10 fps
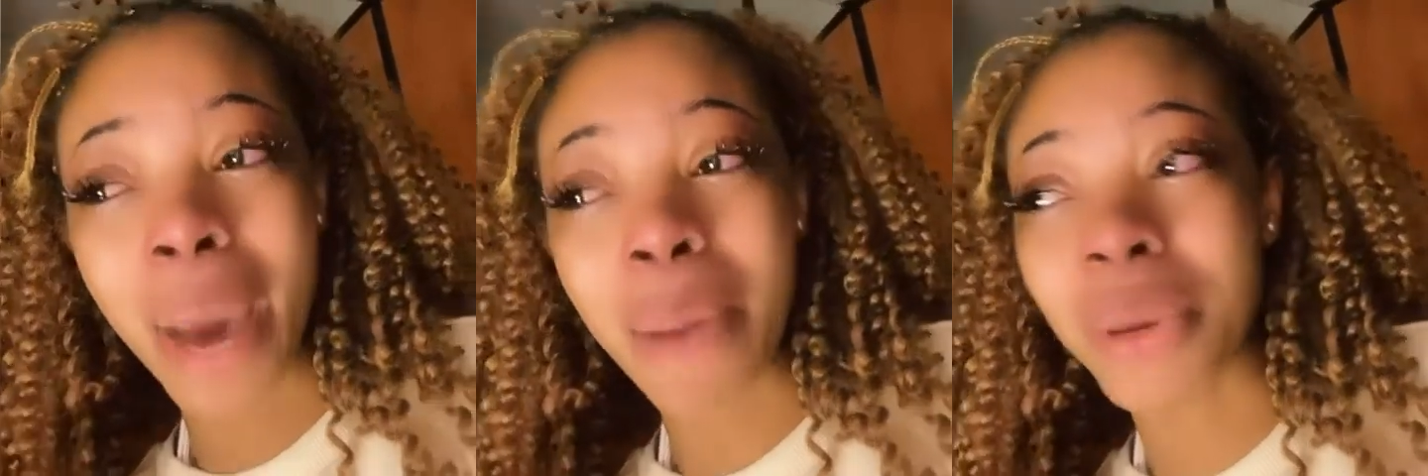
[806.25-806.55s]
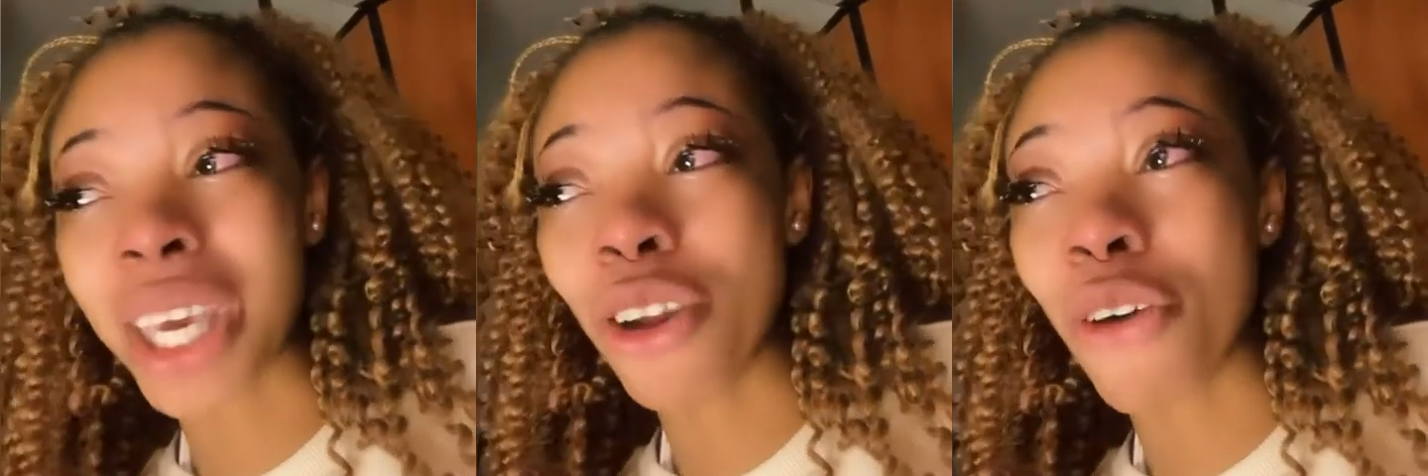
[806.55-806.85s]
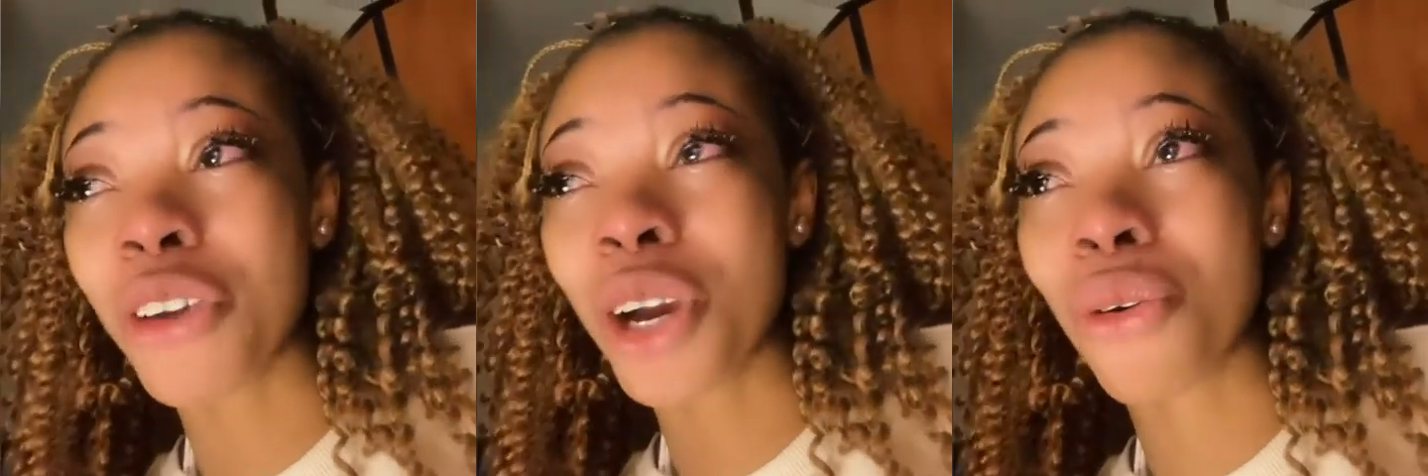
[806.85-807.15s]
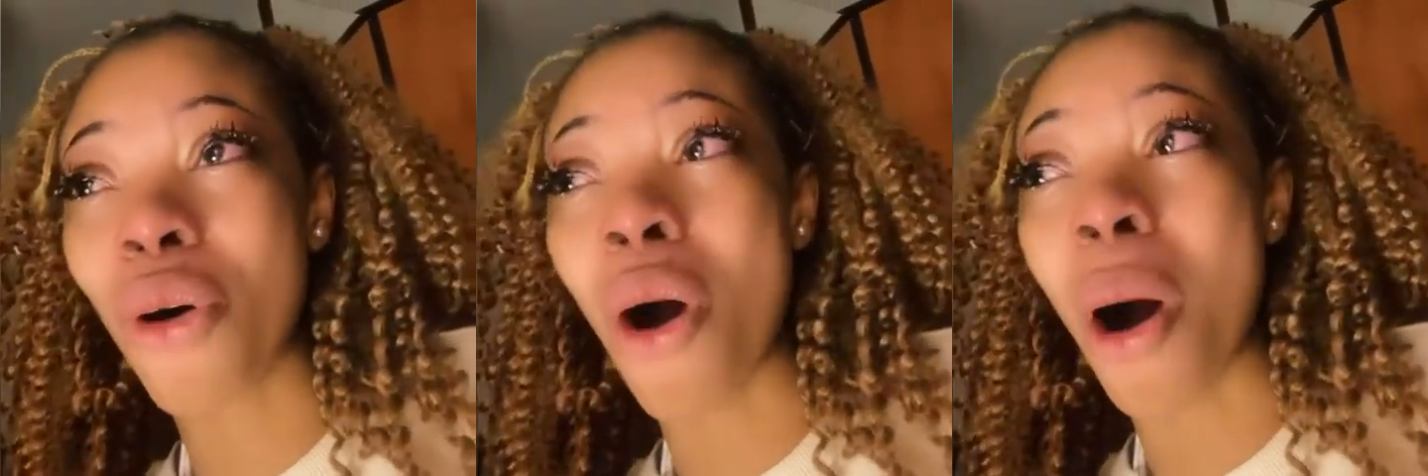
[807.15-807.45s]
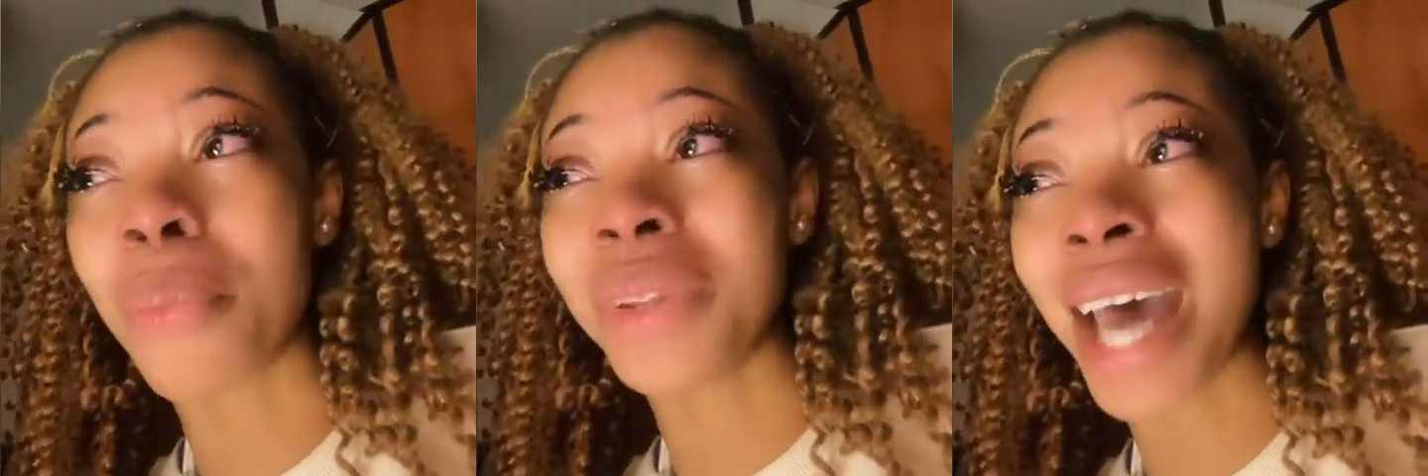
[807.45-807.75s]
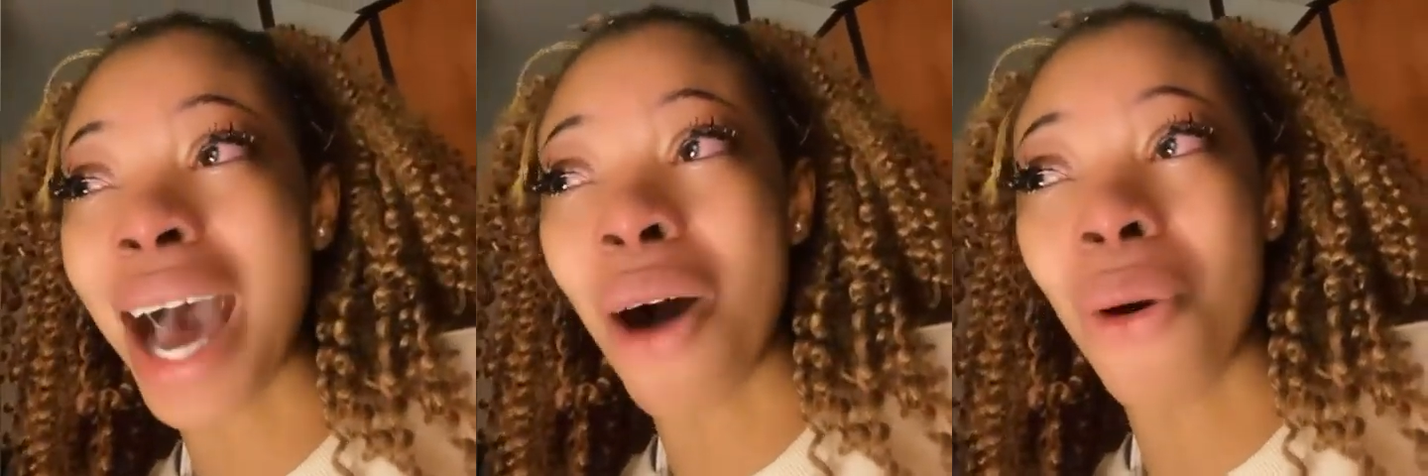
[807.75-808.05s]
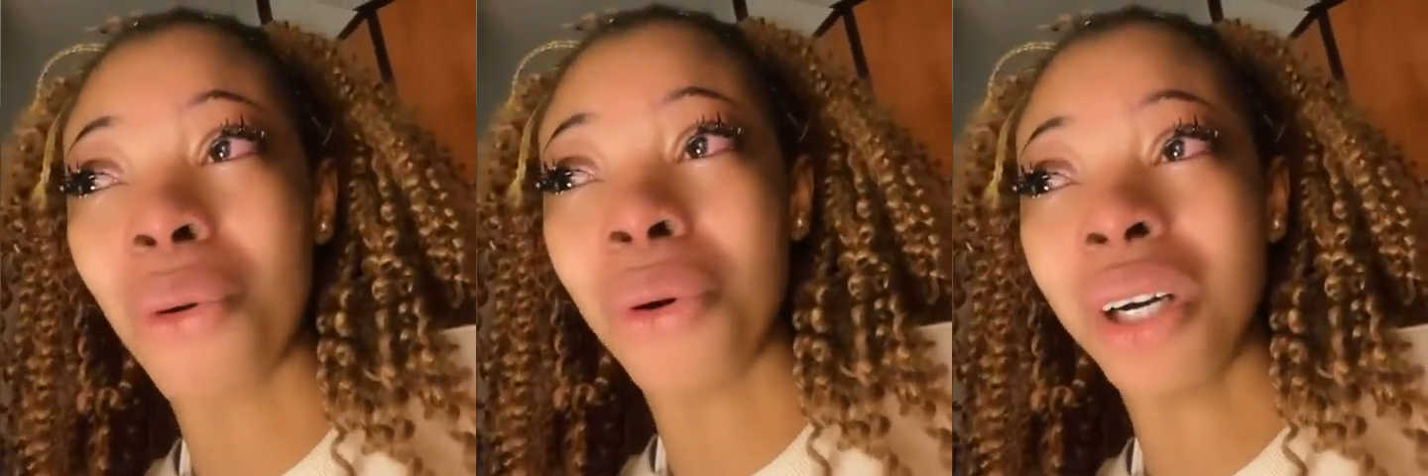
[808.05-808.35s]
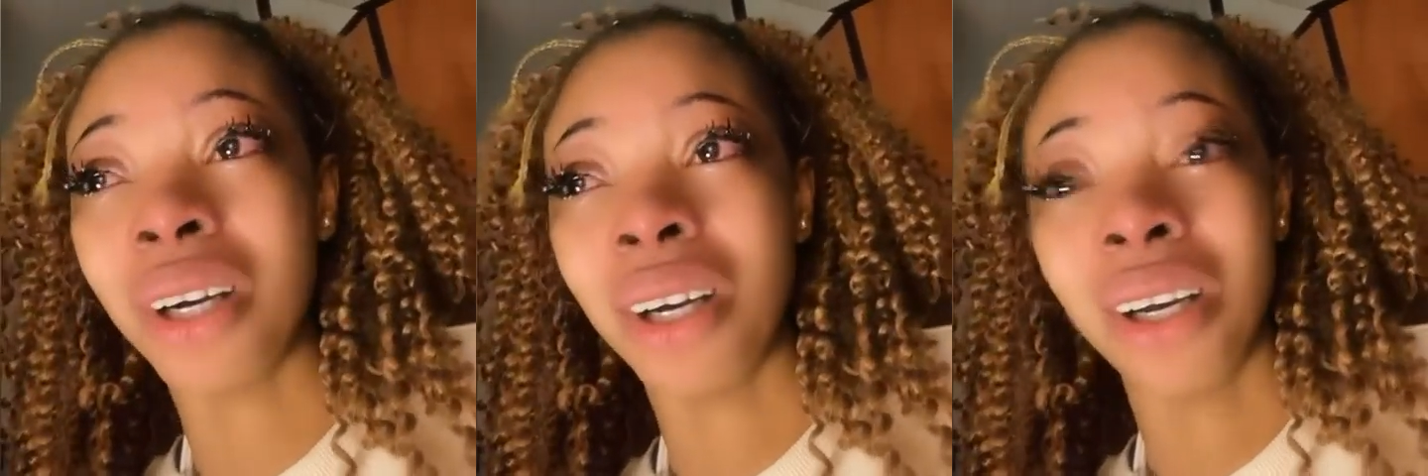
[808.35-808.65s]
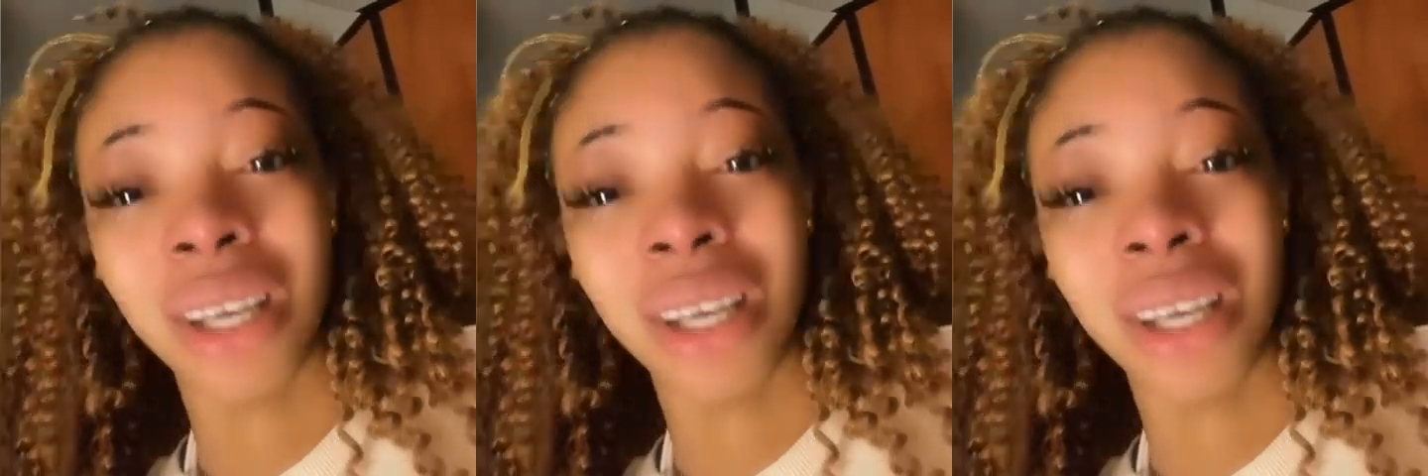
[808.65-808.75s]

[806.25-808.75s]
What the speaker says: My pikin don't fit grow up now.